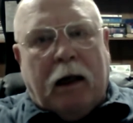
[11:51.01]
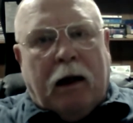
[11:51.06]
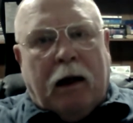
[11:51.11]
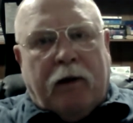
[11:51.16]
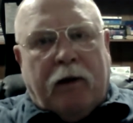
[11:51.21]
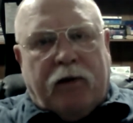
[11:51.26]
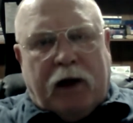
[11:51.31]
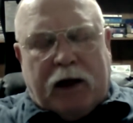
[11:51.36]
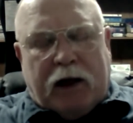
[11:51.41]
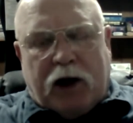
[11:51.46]

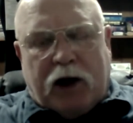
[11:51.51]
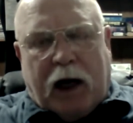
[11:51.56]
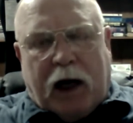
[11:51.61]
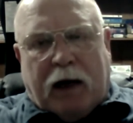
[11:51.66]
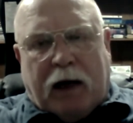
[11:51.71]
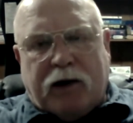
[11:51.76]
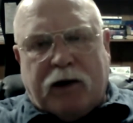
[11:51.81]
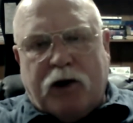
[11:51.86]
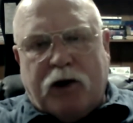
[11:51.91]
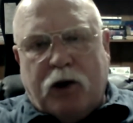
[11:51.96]
If you get your
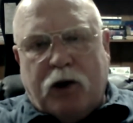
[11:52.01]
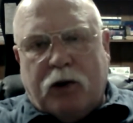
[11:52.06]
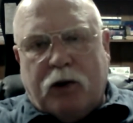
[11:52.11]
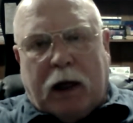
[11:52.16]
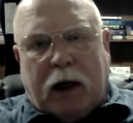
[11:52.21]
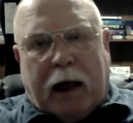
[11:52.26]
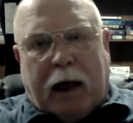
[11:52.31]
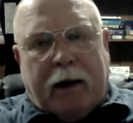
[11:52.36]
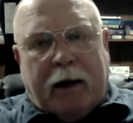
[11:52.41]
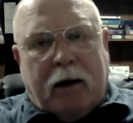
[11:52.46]
house too
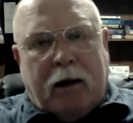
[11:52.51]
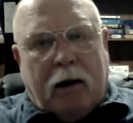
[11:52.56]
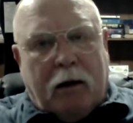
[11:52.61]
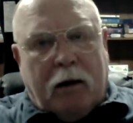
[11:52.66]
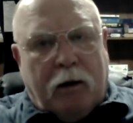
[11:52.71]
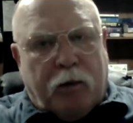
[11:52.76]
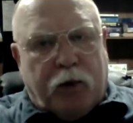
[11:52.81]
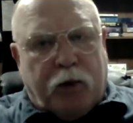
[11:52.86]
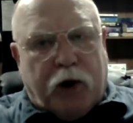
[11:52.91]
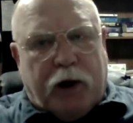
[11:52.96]
tight,
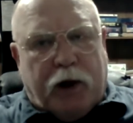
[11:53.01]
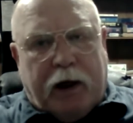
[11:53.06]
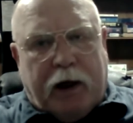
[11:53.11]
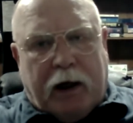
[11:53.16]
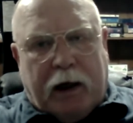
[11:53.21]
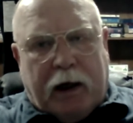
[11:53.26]
put in